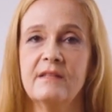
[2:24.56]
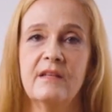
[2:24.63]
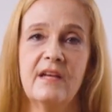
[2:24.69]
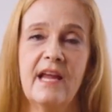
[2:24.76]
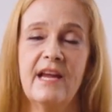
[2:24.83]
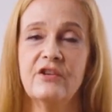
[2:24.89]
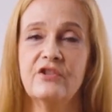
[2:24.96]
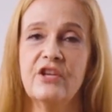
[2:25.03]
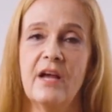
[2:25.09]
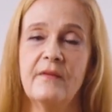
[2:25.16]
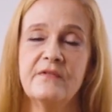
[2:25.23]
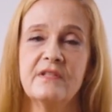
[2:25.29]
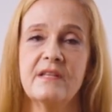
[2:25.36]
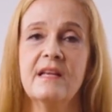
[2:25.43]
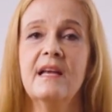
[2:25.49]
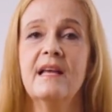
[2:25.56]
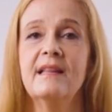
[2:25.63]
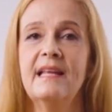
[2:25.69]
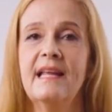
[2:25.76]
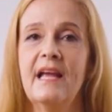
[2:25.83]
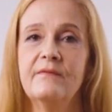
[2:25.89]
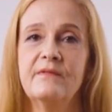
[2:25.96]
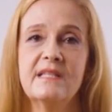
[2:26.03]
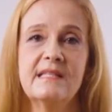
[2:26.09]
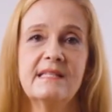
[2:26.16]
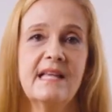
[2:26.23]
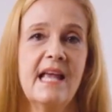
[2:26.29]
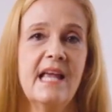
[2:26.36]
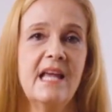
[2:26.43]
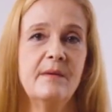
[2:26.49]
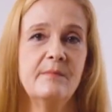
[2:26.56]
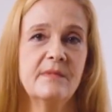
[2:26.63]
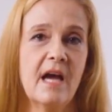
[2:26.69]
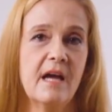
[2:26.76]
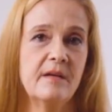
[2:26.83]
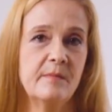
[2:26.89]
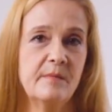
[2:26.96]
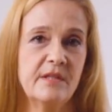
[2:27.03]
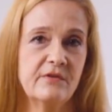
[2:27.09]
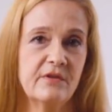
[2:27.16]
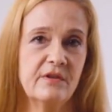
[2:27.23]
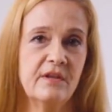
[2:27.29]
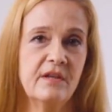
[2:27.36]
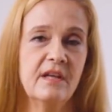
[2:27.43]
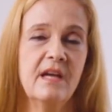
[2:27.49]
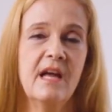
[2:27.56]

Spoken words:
hair shafts, they have the same diameter,